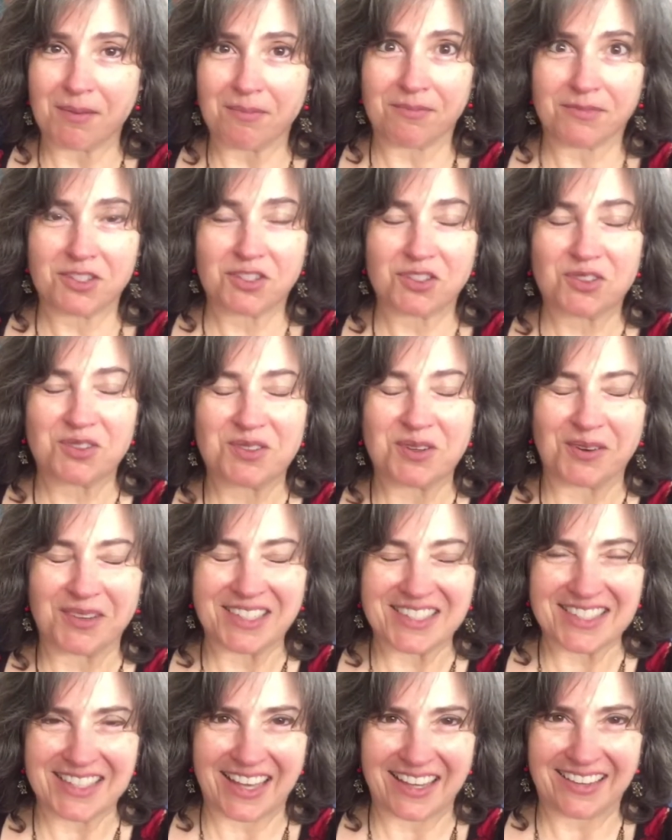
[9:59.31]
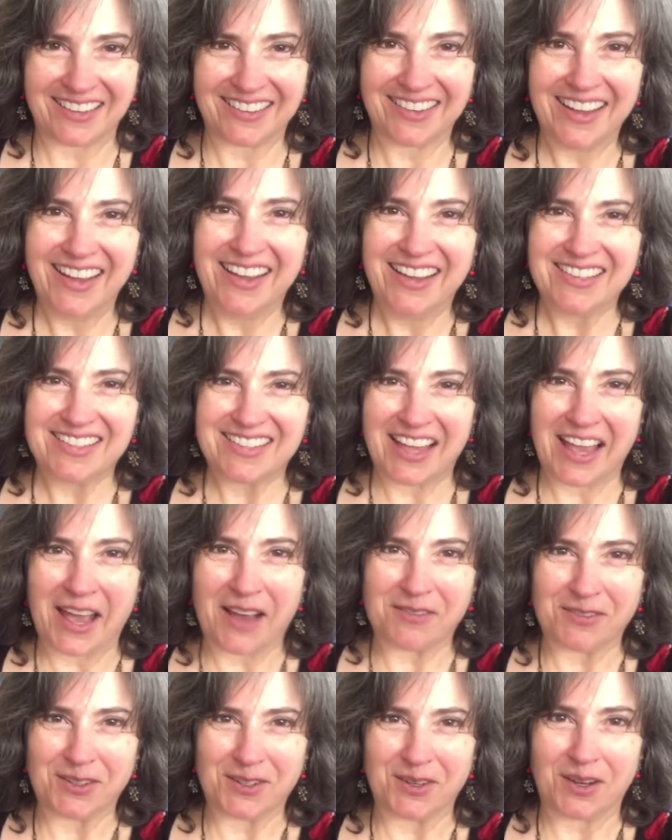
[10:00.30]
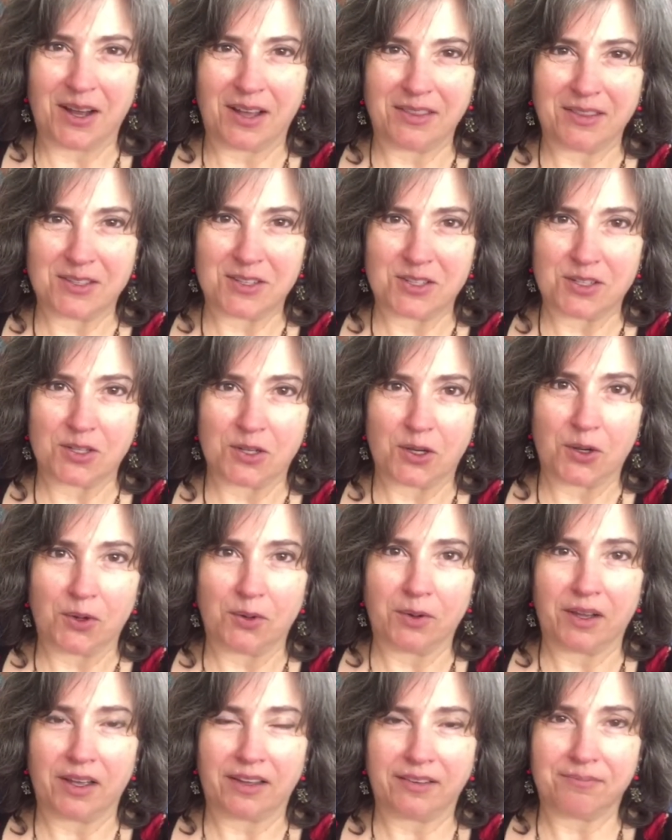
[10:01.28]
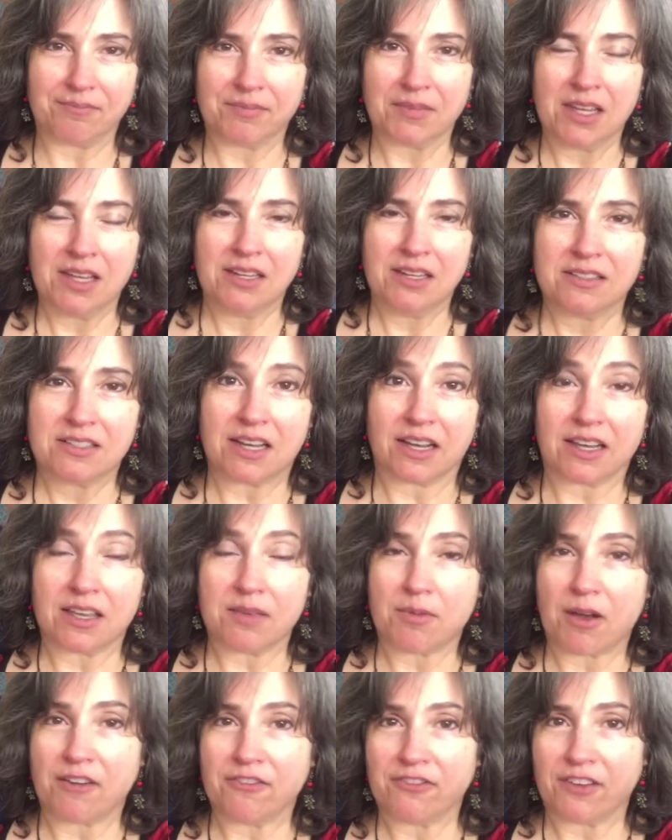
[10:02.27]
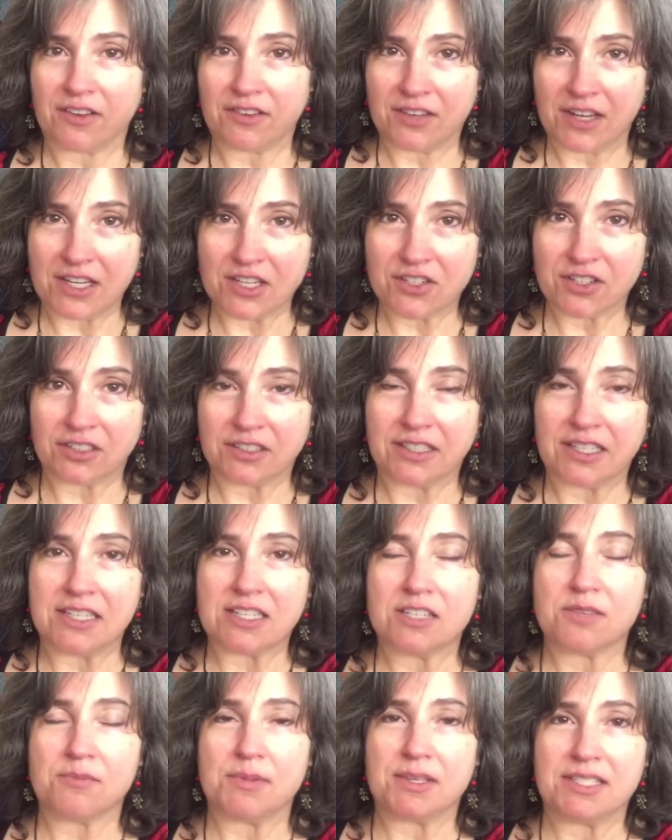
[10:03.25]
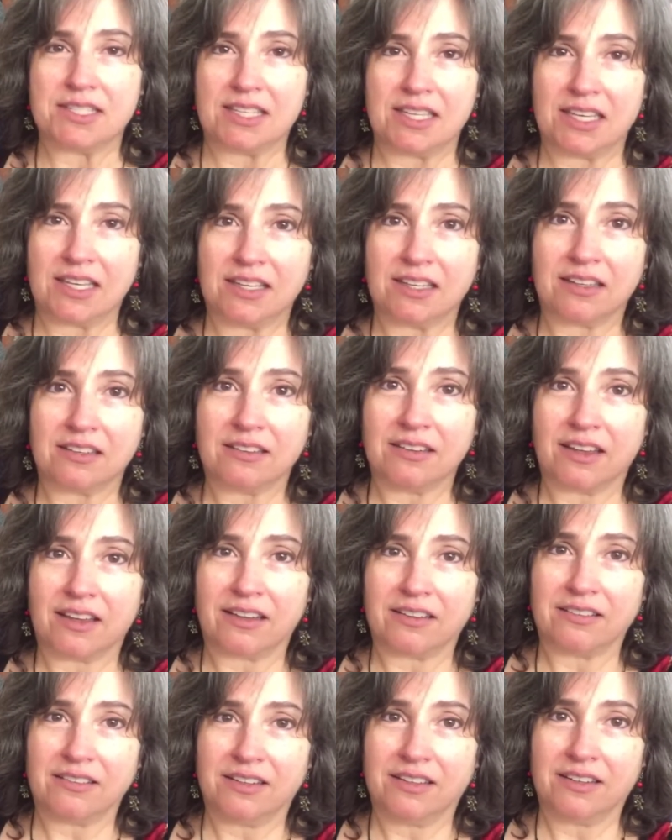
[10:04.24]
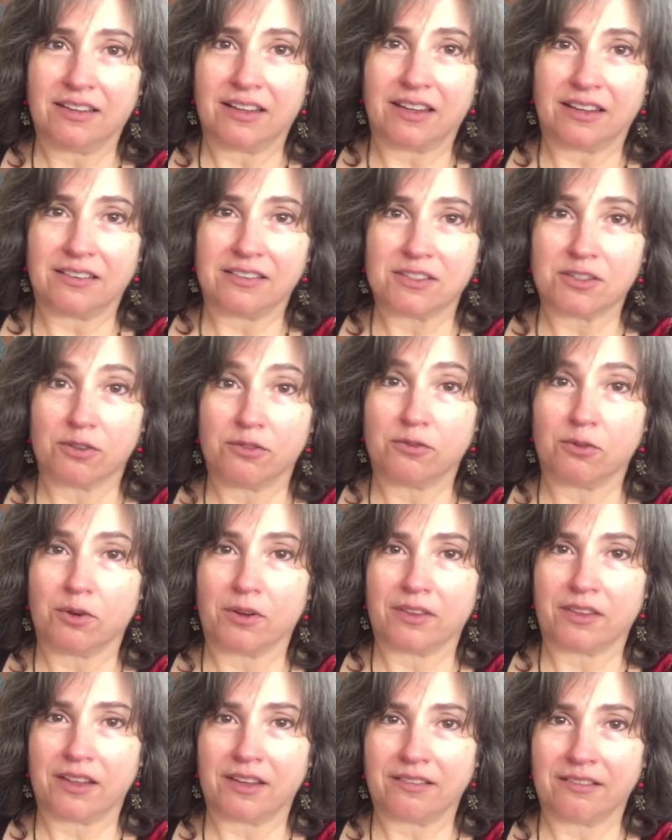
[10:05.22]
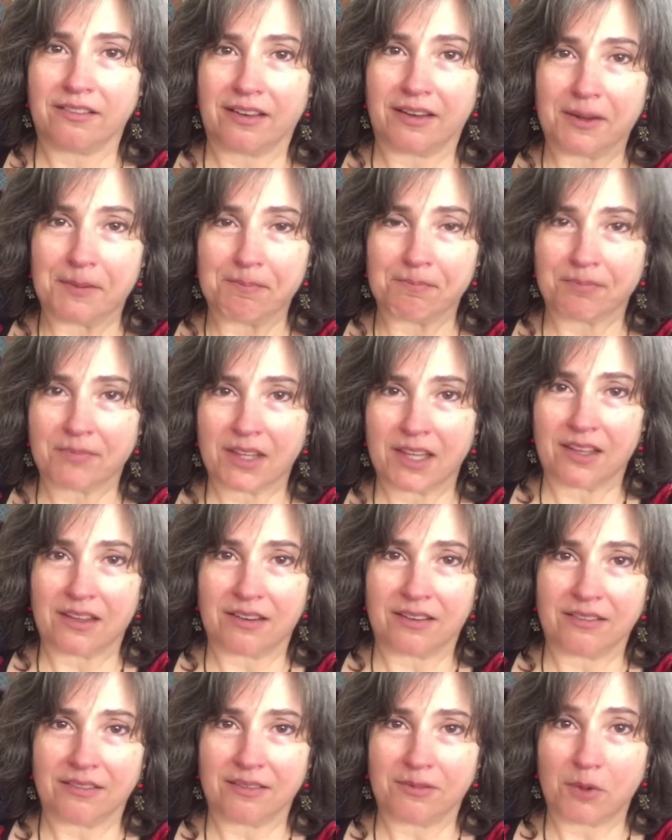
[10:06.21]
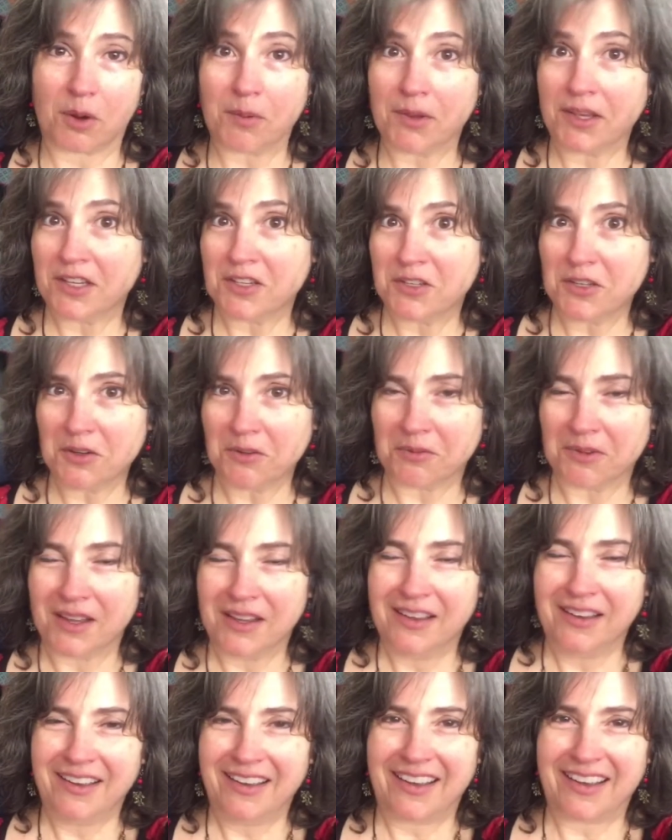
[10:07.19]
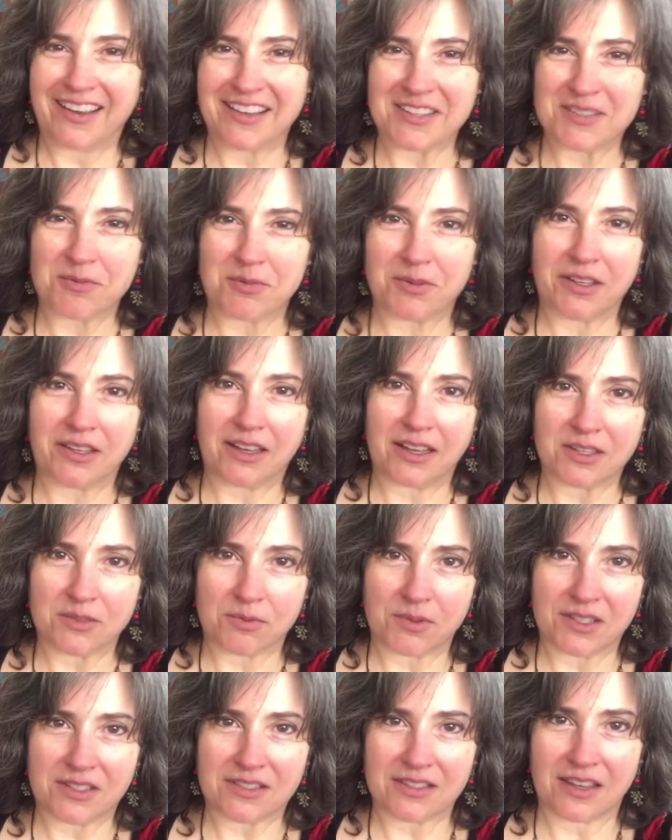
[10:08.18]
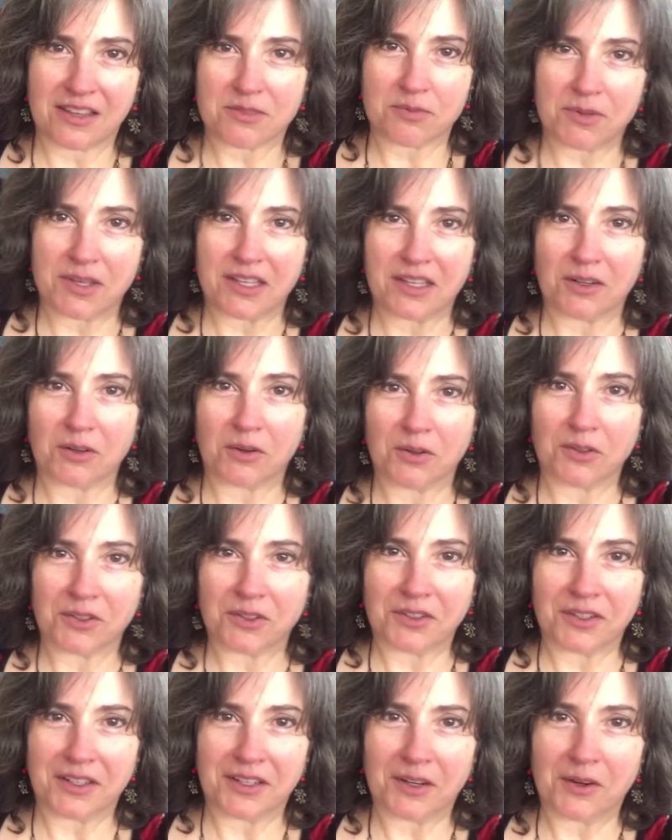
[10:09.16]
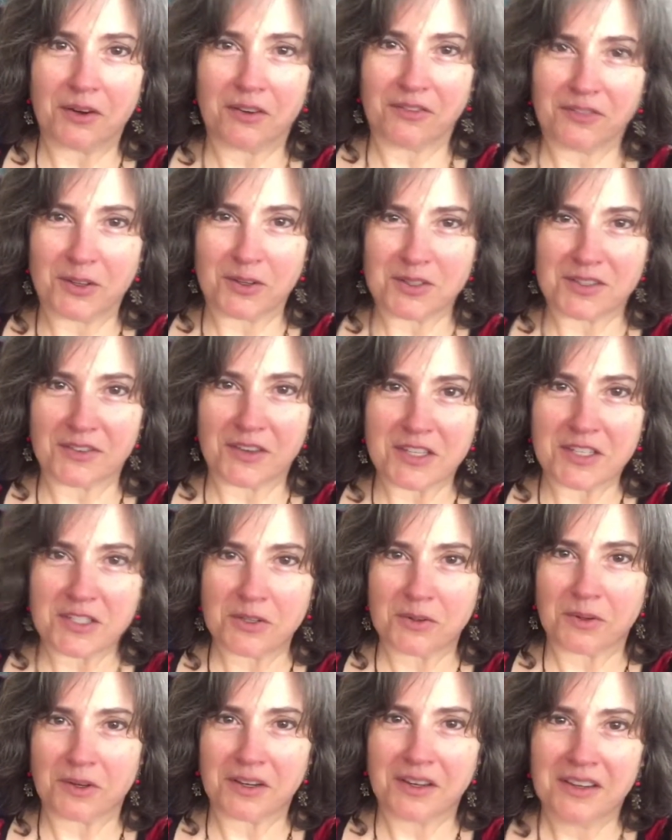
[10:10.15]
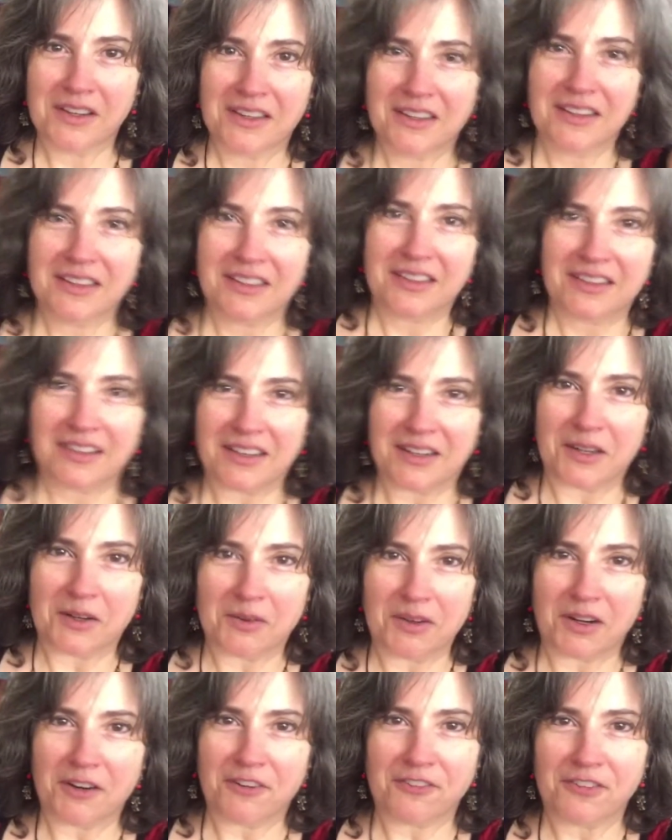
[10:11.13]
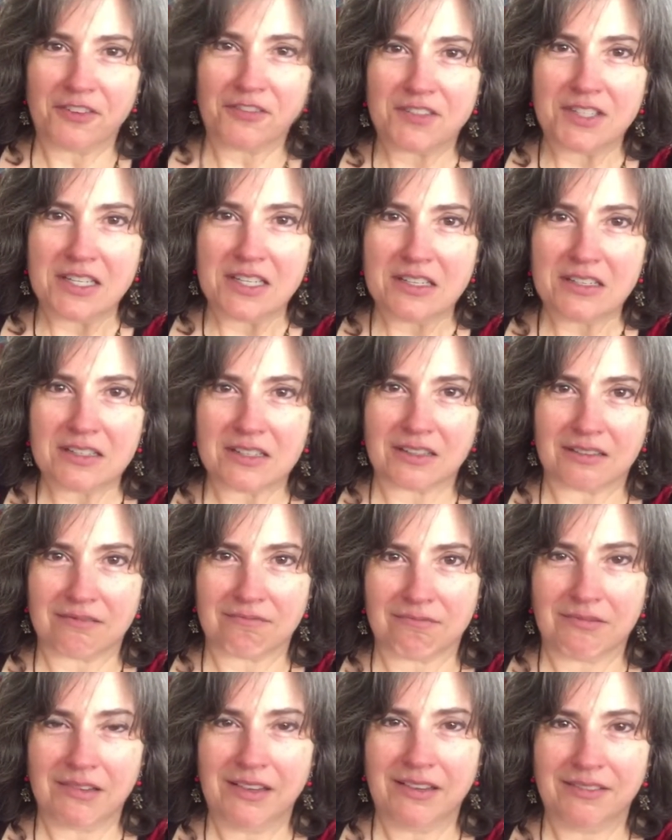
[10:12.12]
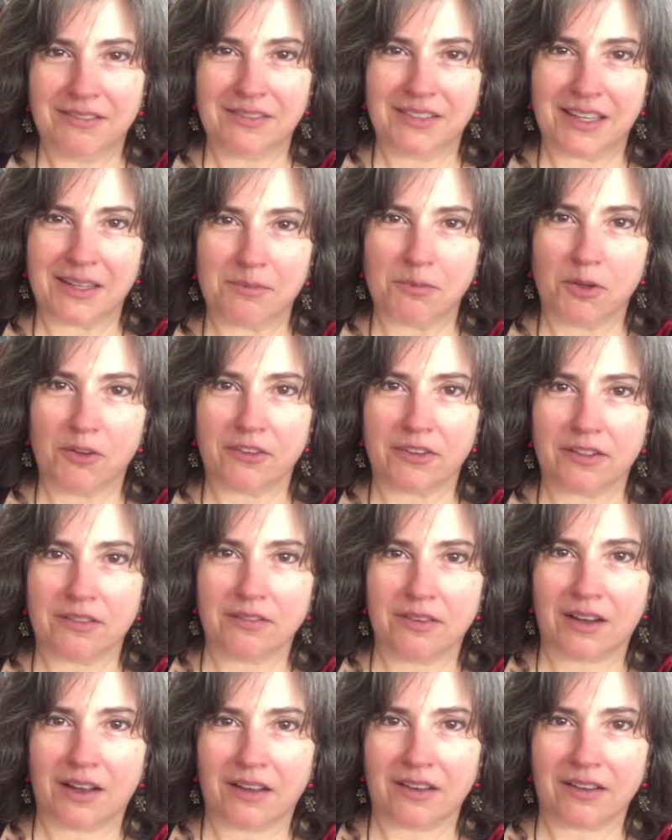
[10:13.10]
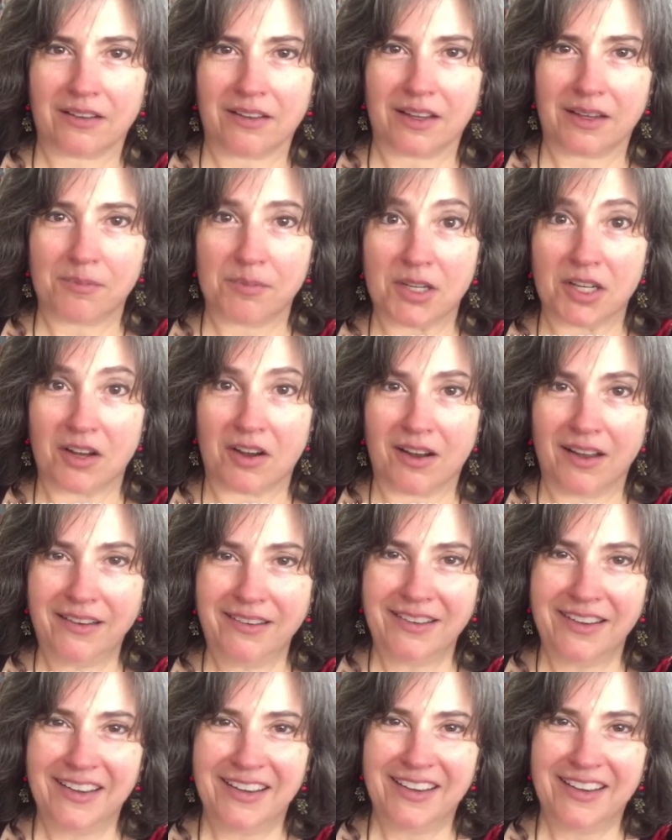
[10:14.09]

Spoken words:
I'm so excited to have her on the show and talking about foundational intimacy and so forth, and what we can do as we get older. You know, those of us who are, you know, in our 50s and moving on and beyond,